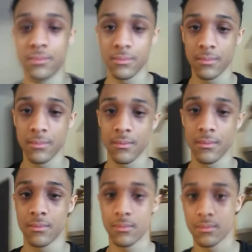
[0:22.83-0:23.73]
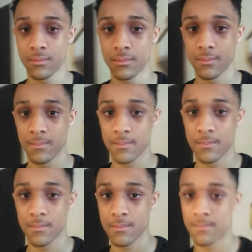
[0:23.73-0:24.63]

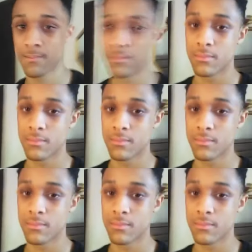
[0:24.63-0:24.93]
Nothing is said.